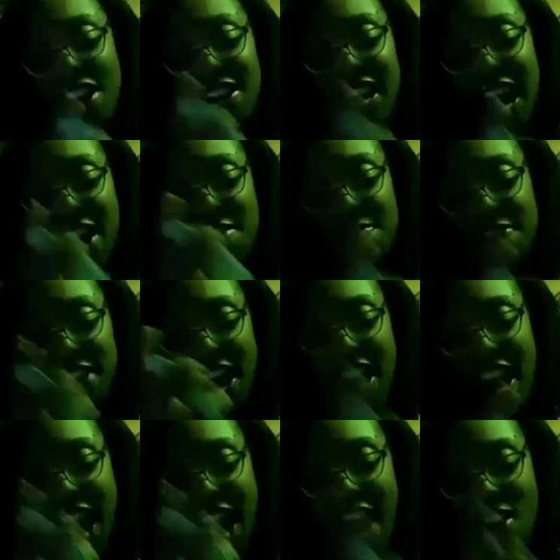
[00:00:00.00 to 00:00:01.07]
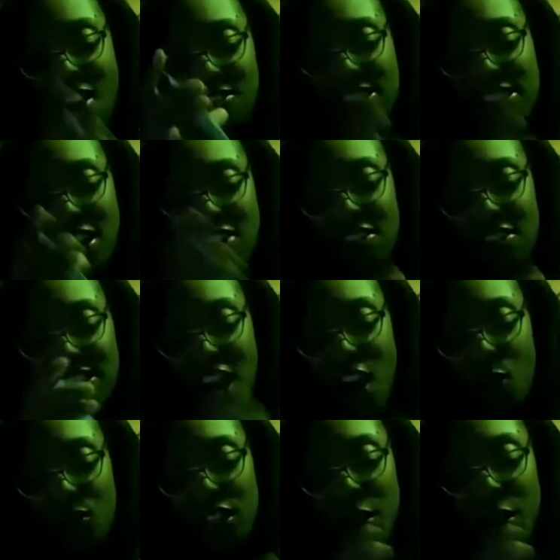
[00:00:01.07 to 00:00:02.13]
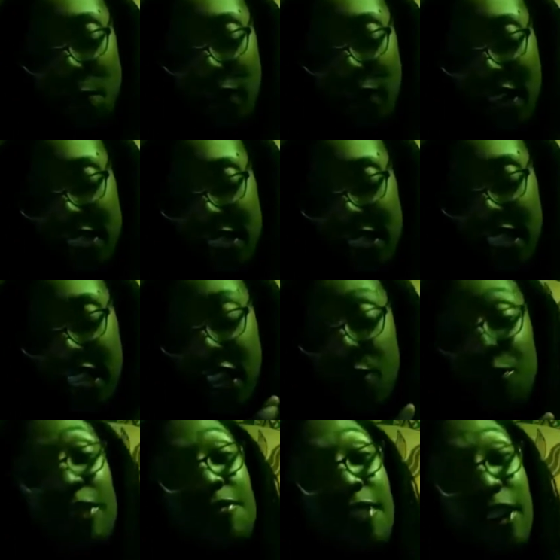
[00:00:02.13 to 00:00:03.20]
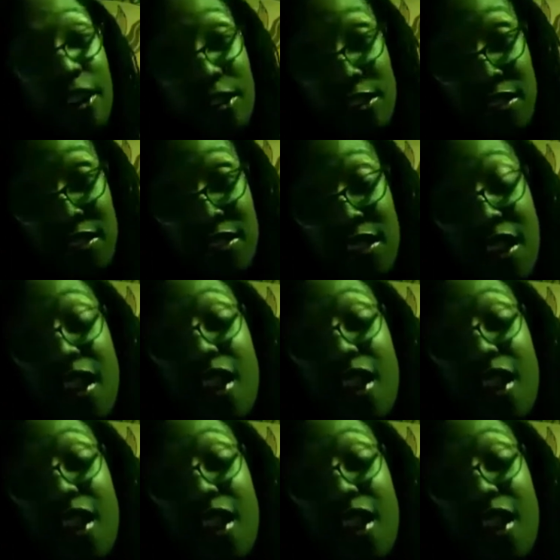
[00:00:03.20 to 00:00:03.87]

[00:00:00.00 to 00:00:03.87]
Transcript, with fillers: that came flying out, starting us out, was complexity in reverse.